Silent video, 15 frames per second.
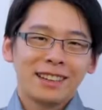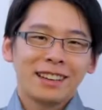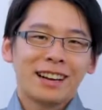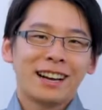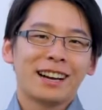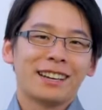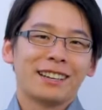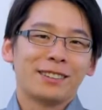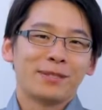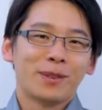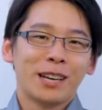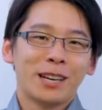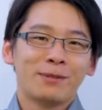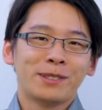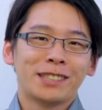Hi, my
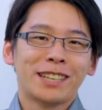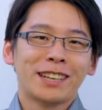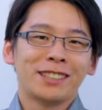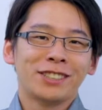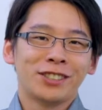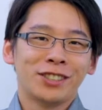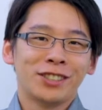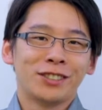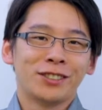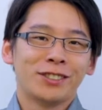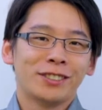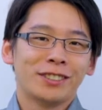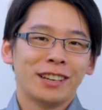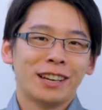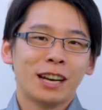name is Dennis Chu,
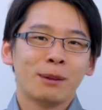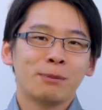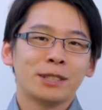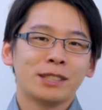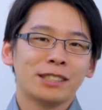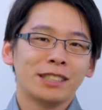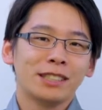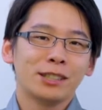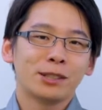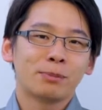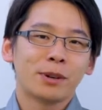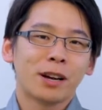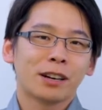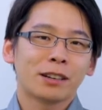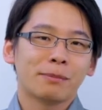and I'm the Senior
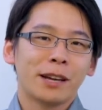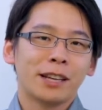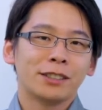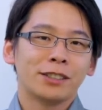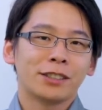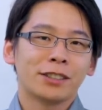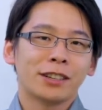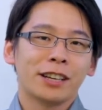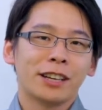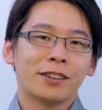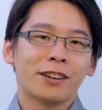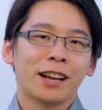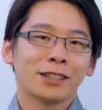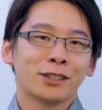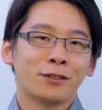Product Manager here
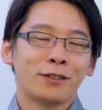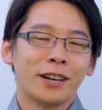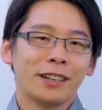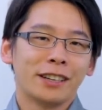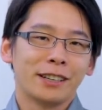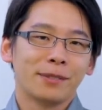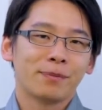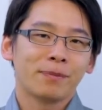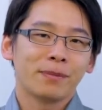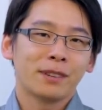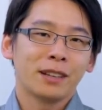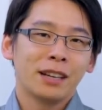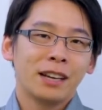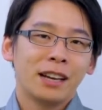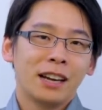at Coverity.
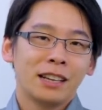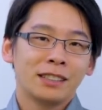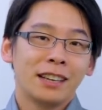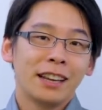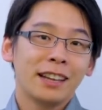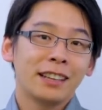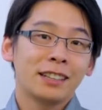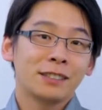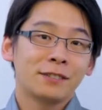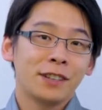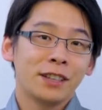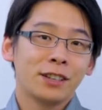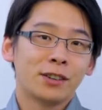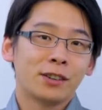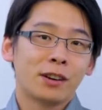And today in this
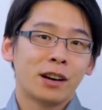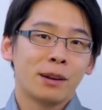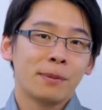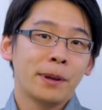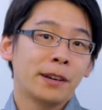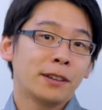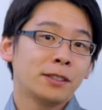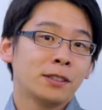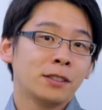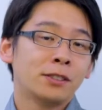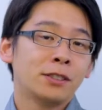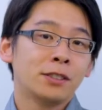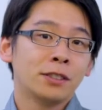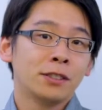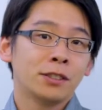video, I'm here to
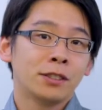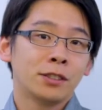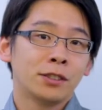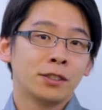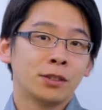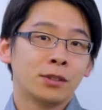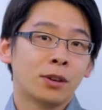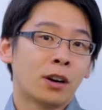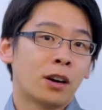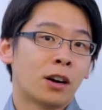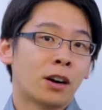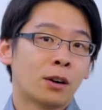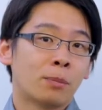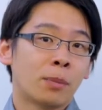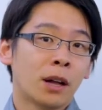introduce to you
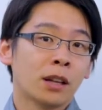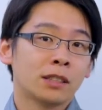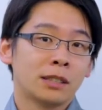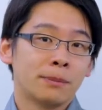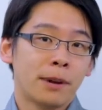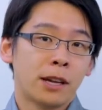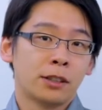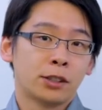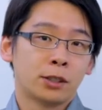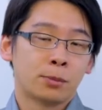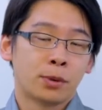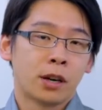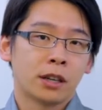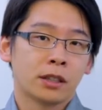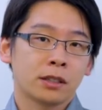our Policy Manager
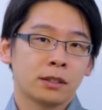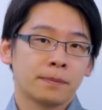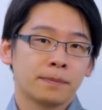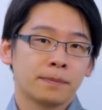product.